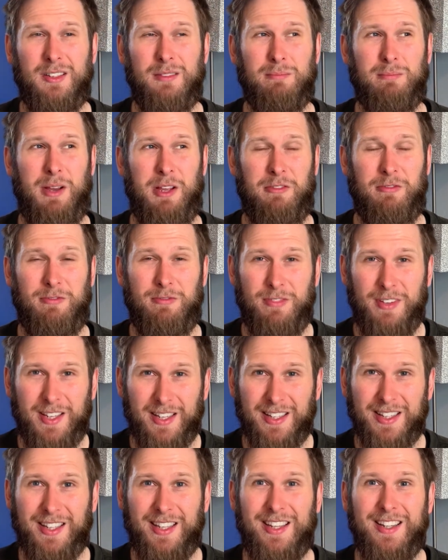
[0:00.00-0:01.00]
my
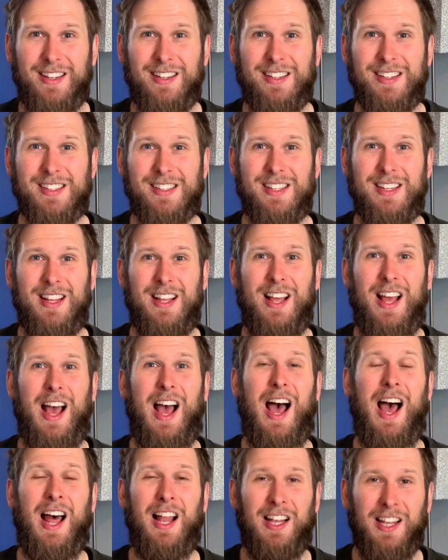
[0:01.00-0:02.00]
feelings,
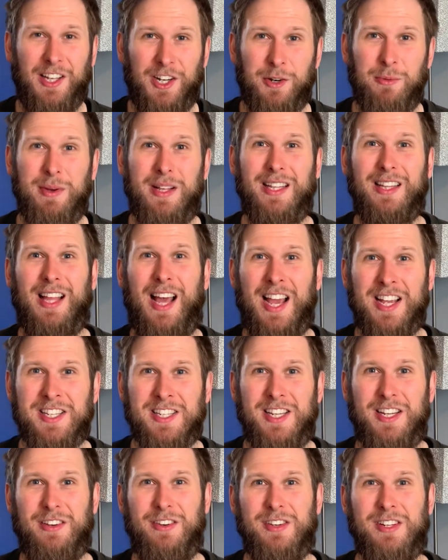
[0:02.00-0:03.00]
a little bit less
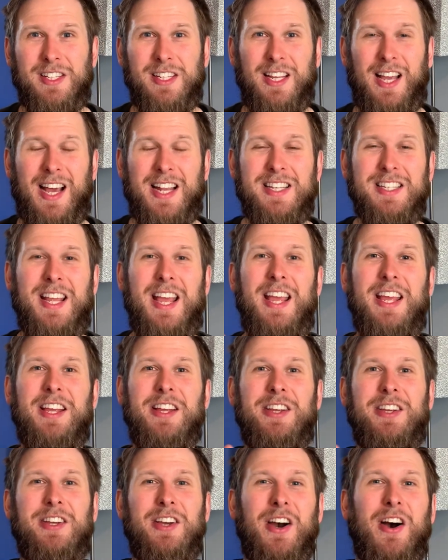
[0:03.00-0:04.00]
seriously and take
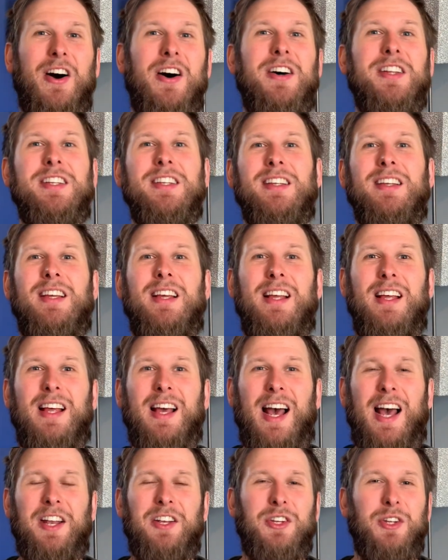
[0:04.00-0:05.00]
God
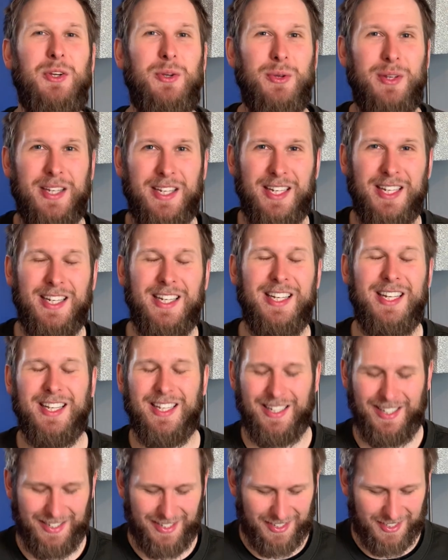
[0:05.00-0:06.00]
and who He
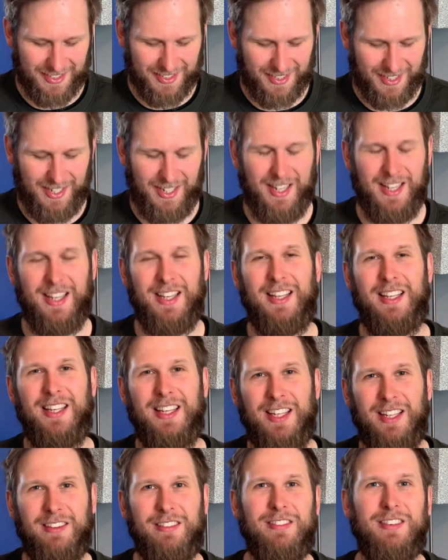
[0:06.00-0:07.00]
is
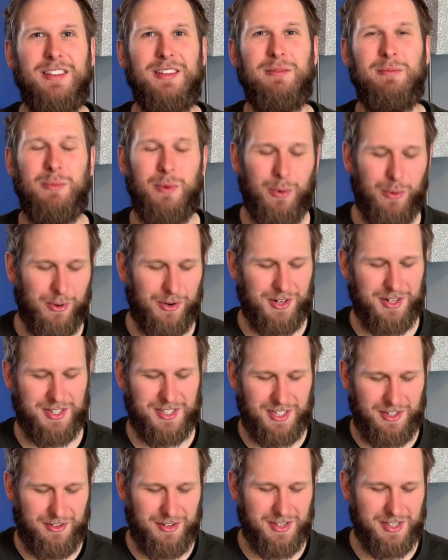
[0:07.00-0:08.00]
even more
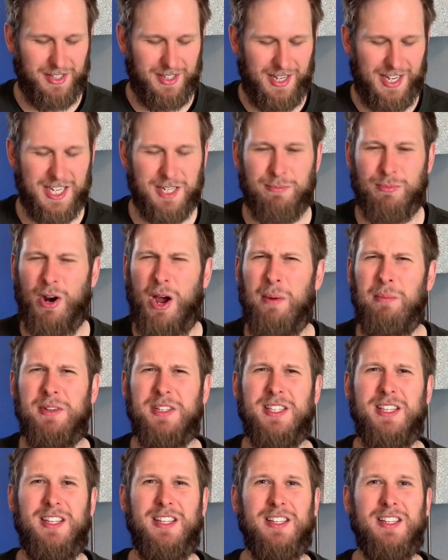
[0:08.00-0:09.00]
seriously. His
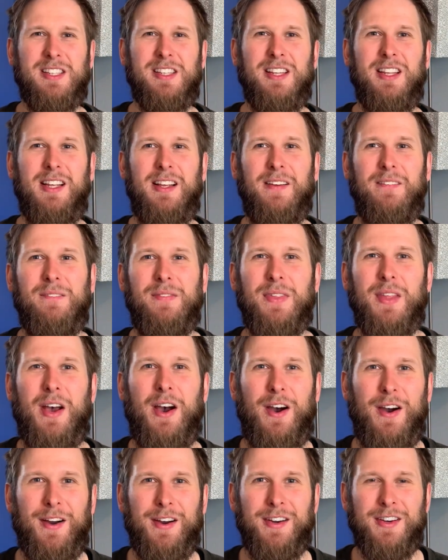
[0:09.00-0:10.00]
promises
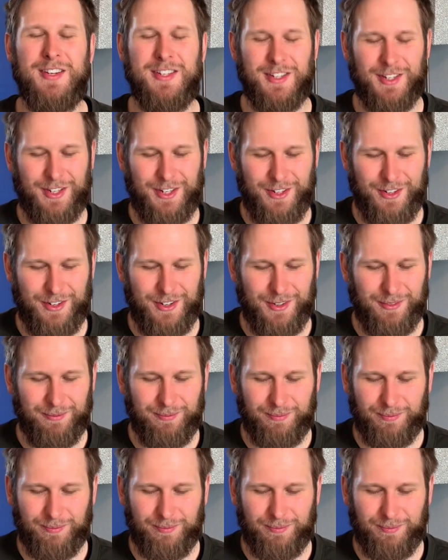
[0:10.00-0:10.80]
are secure.